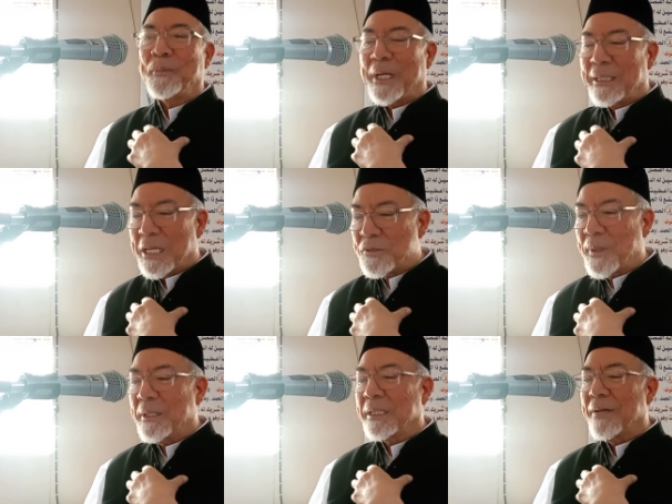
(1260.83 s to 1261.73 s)
So may Allah
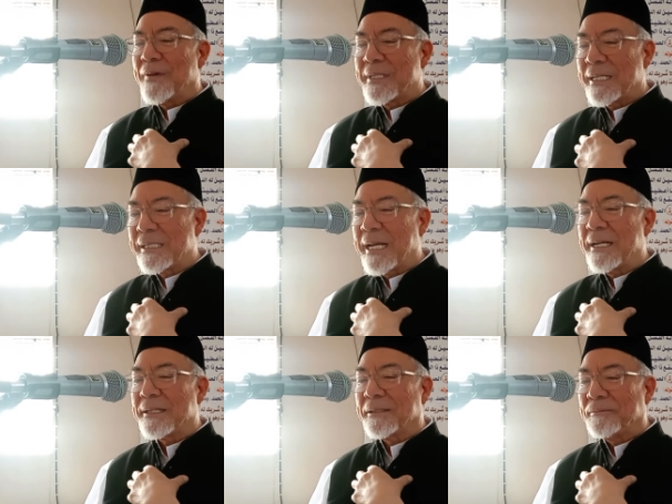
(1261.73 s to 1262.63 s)
SWT give us that
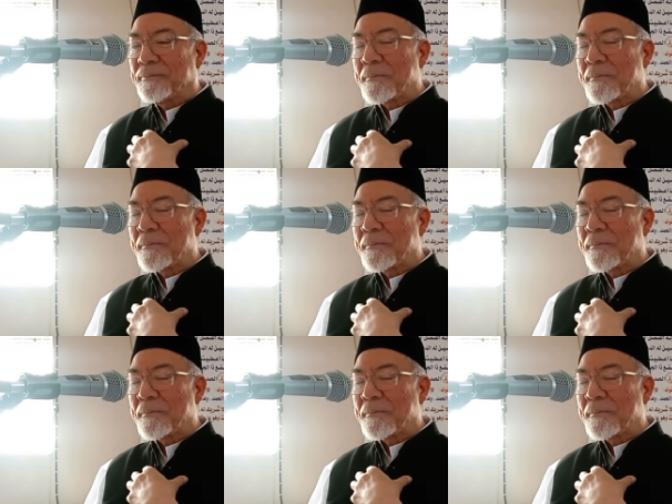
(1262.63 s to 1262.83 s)
strength.